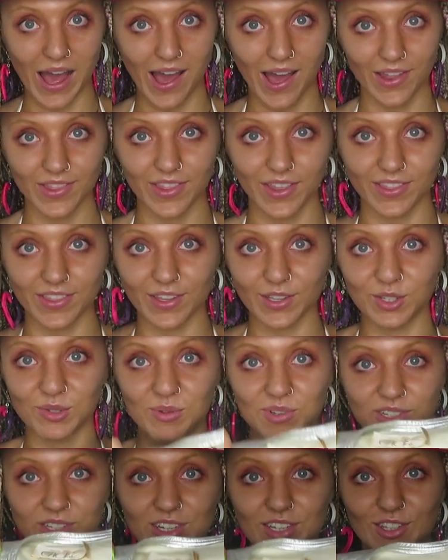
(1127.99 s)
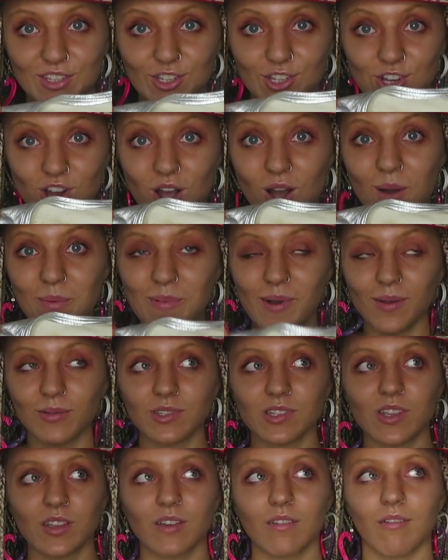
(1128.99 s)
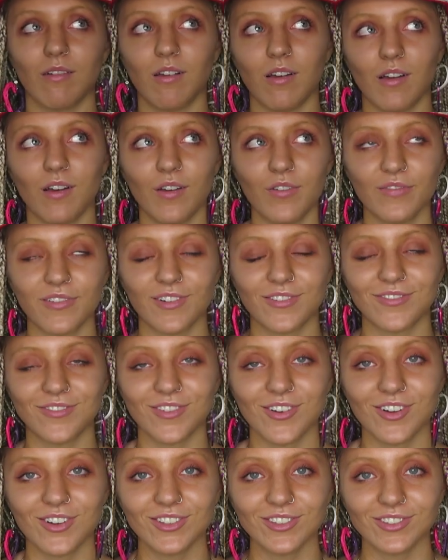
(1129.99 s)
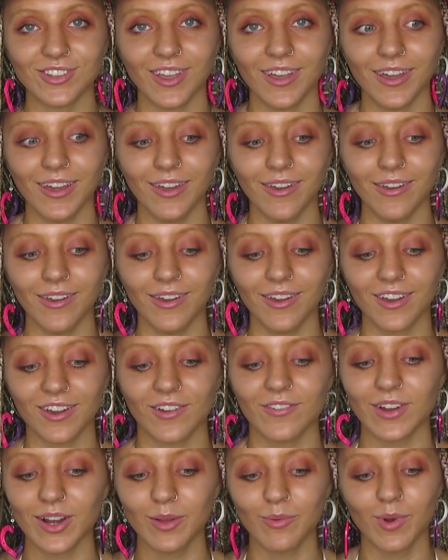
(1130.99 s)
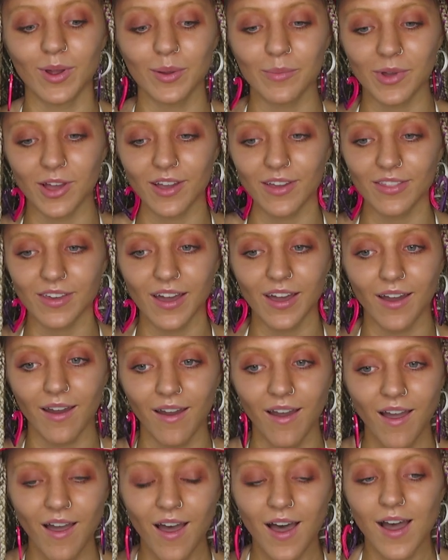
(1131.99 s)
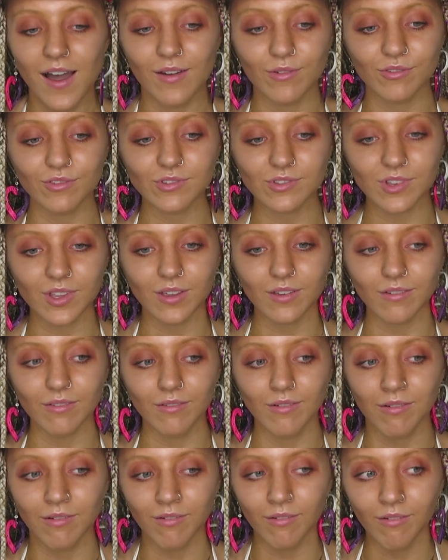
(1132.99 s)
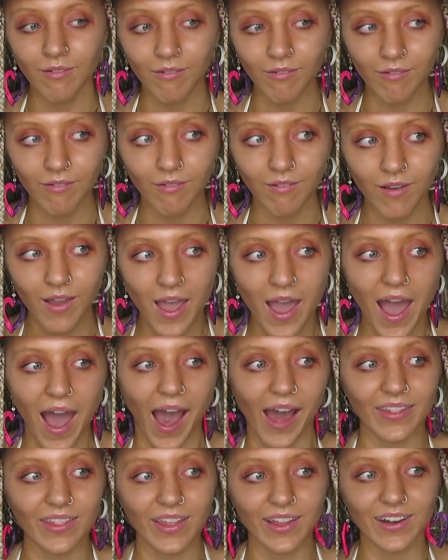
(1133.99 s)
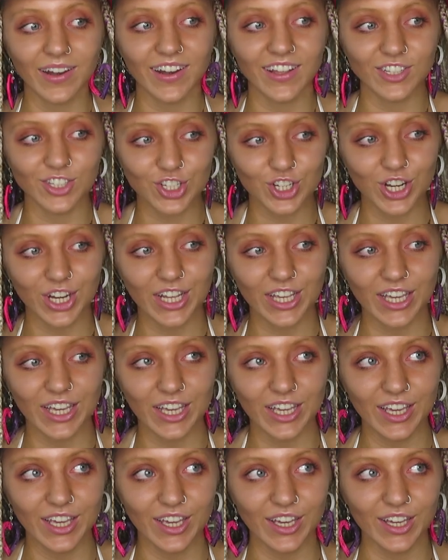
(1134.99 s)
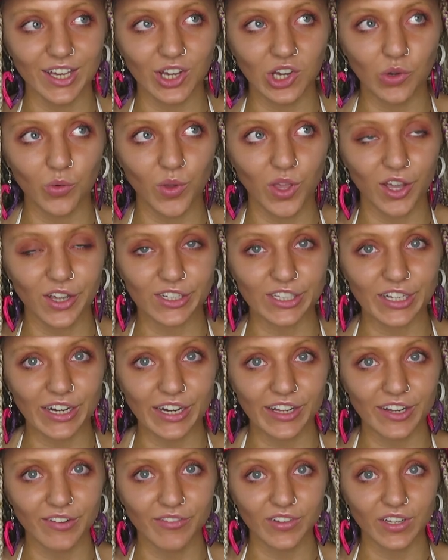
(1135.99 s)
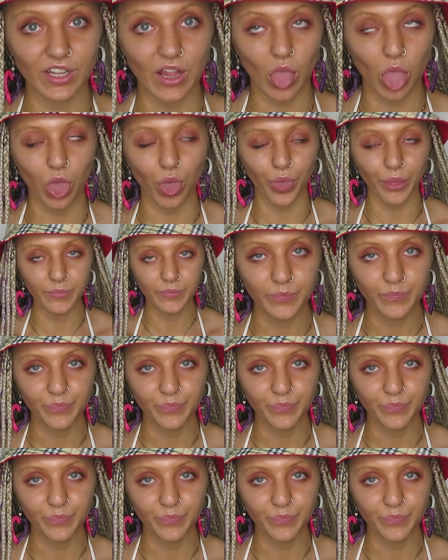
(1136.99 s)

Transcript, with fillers: mad that this wasn't in the shop. I was like, oh, for fuck's sake, I really want to buy that. I was like, mm -hmm. and then literally we were at a little,